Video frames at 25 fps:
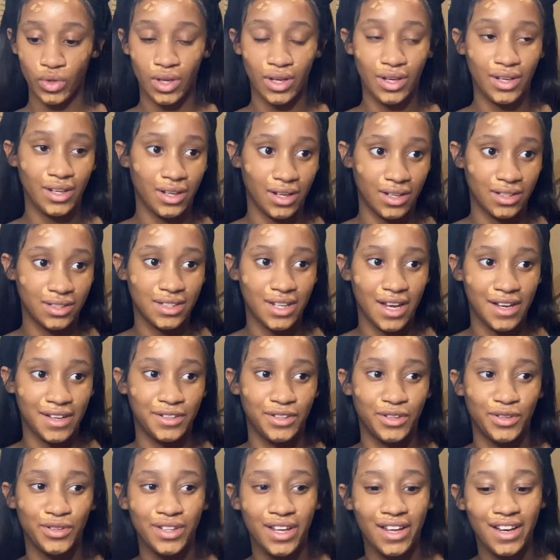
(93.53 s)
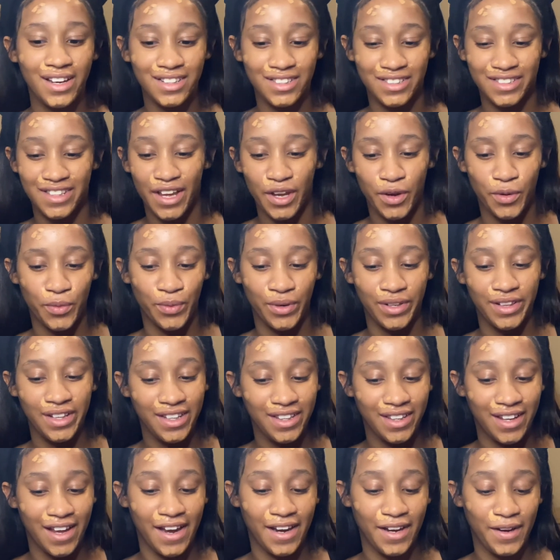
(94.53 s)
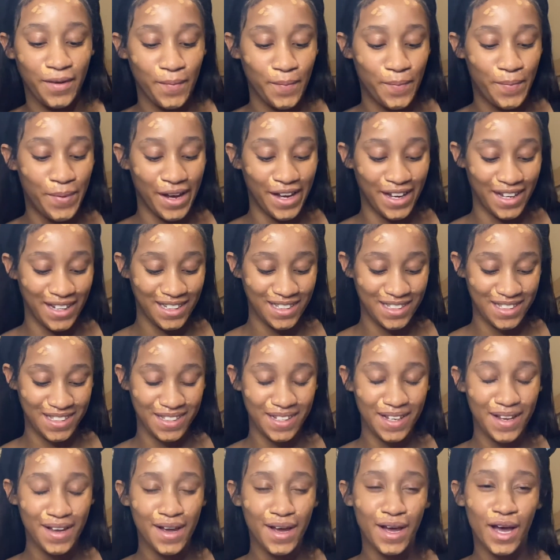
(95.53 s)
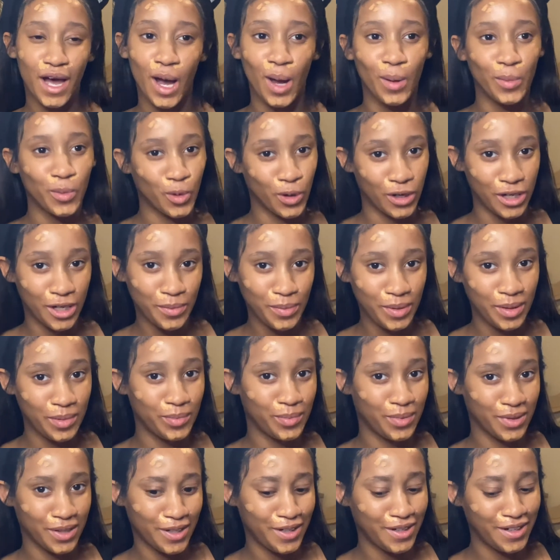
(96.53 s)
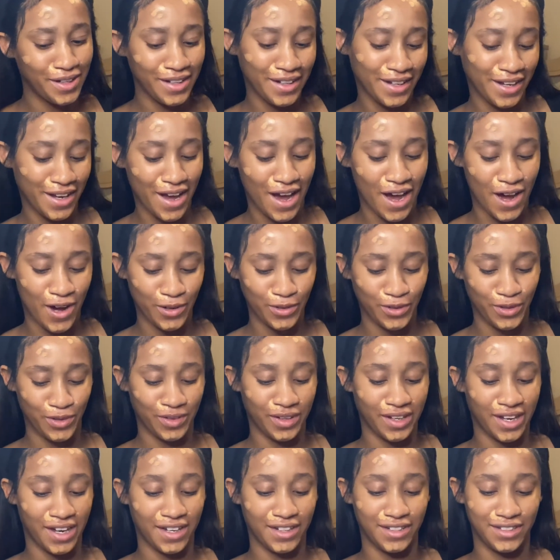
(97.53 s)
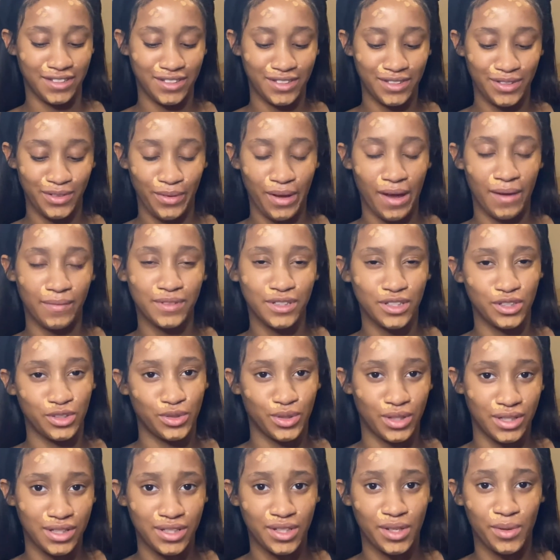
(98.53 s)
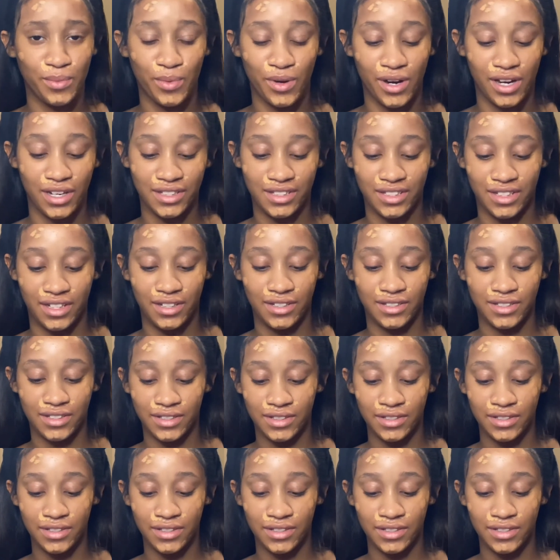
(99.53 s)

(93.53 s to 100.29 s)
Yes, I know that it's like really light, but I'm going to be blending it out, you guys. You have to trust the process.